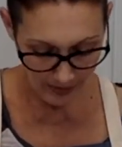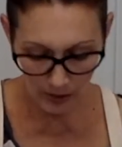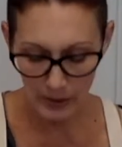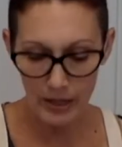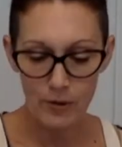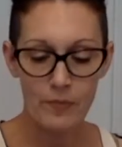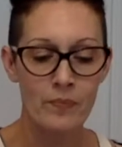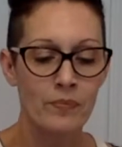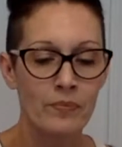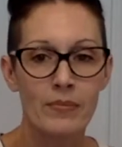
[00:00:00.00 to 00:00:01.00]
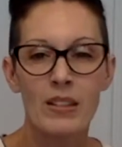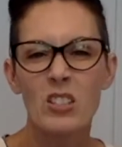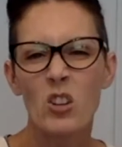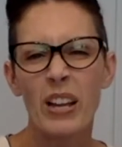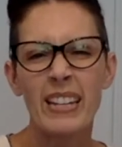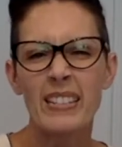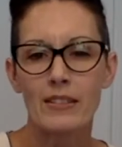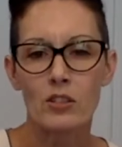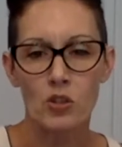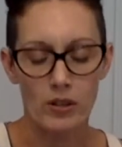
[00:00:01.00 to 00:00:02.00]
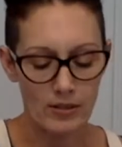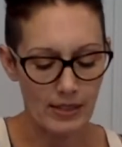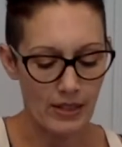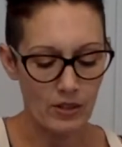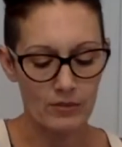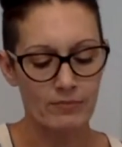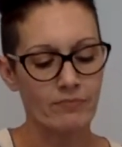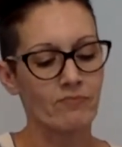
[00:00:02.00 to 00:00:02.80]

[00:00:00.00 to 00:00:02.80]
There we go. So eighty-six a jar altogether.